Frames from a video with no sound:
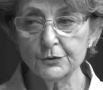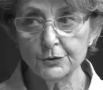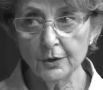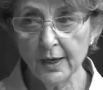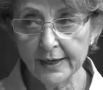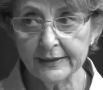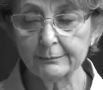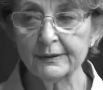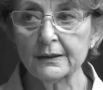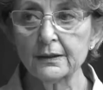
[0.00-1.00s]
to hide
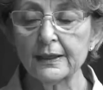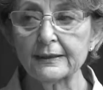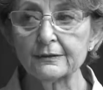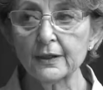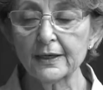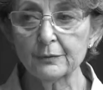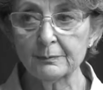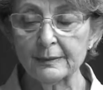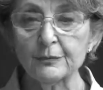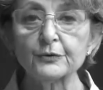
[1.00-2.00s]
me. And I
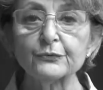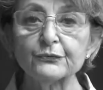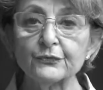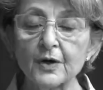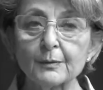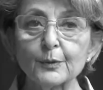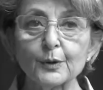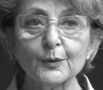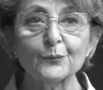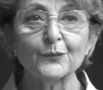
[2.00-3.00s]
remember the
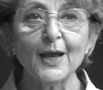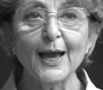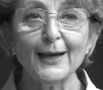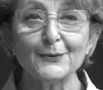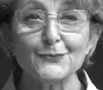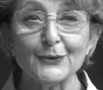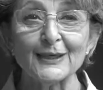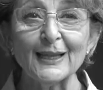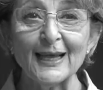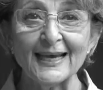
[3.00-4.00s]
farmer had a
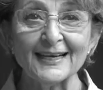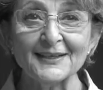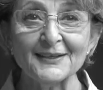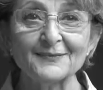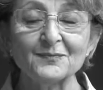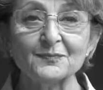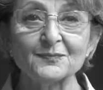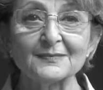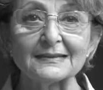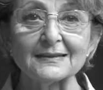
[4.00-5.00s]
wooden leg,
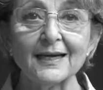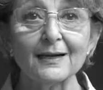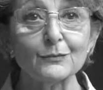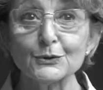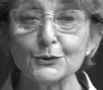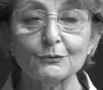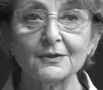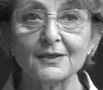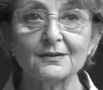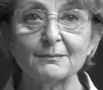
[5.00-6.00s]
and I was told
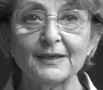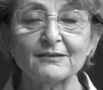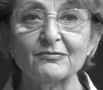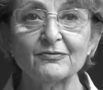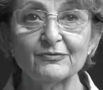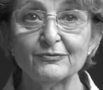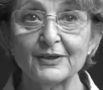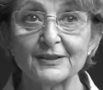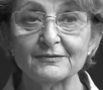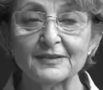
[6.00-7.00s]
not to make
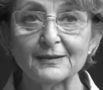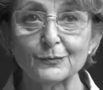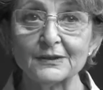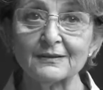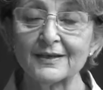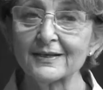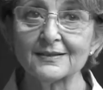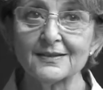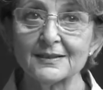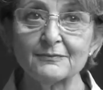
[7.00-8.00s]
fun of that wooden leg.
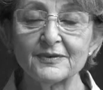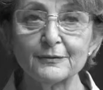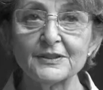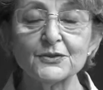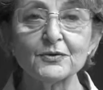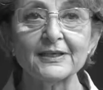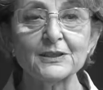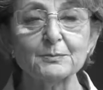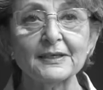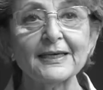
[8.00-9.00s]
It seemed very
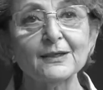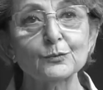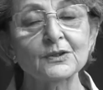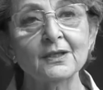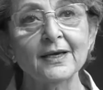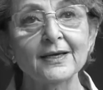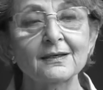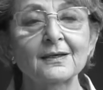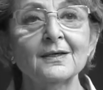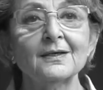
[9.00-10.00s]
strange, but he had a wooden
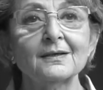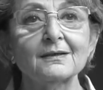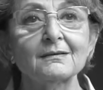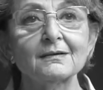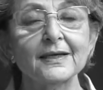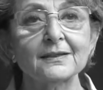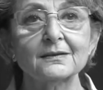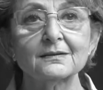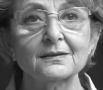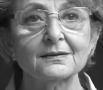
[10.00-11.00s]
leg, like
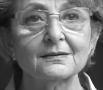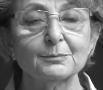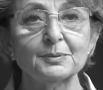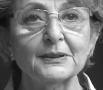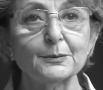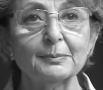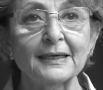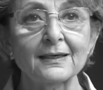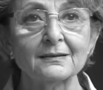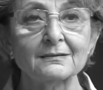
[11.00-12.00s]
in the Peter
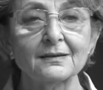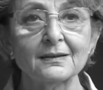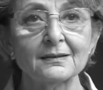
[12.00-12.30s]
Pan